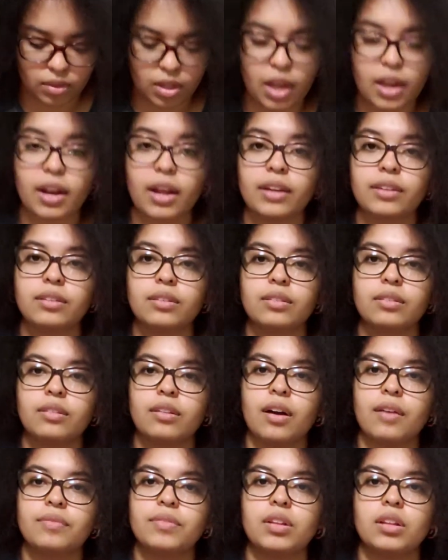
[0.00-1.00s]
And I just
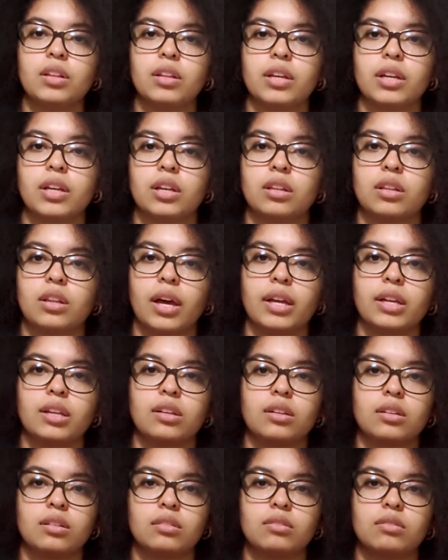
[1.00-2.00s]
love the lid. Like,
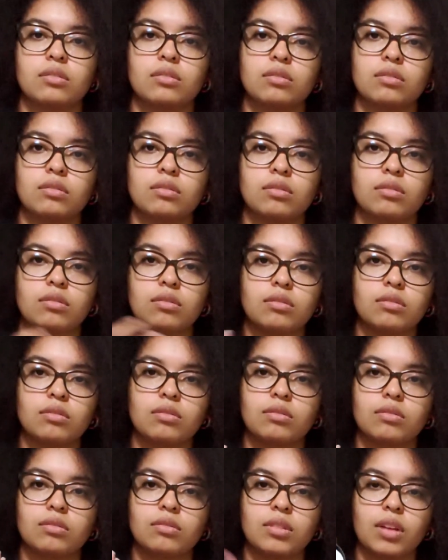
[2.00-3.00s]

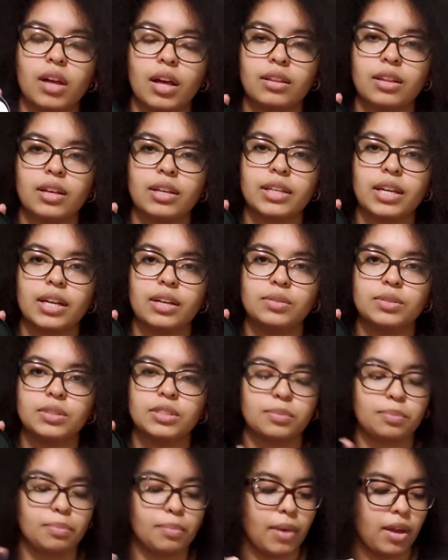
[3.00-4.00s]
I like how
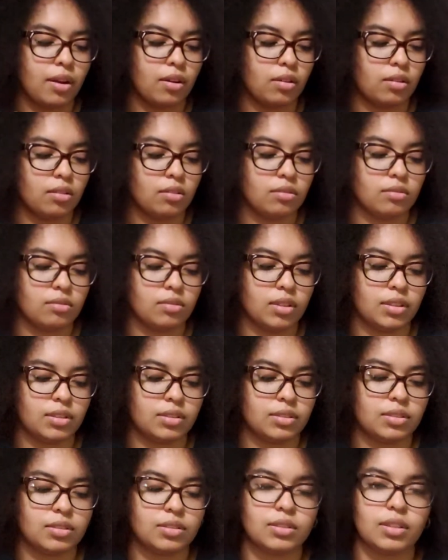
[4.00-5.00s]
it's metal. And
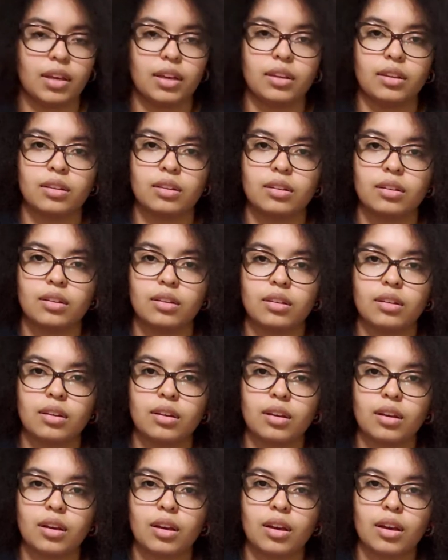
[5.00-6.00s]
it's just like,
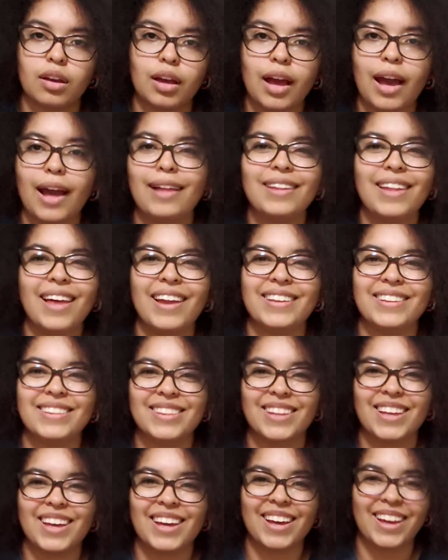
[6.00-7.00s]
I
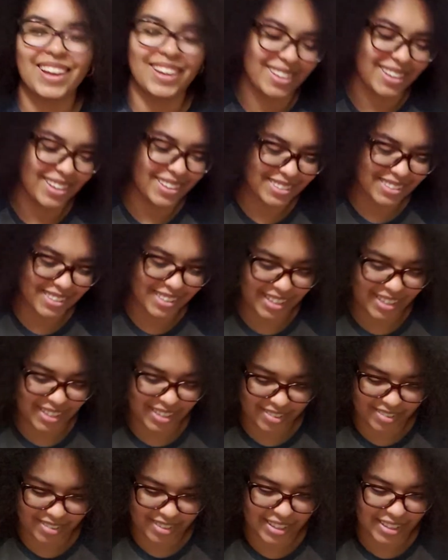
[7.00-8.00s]
like that. That's
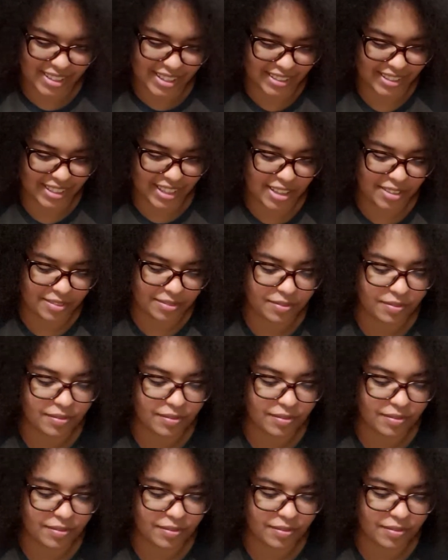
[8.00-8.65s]
cute. I like that.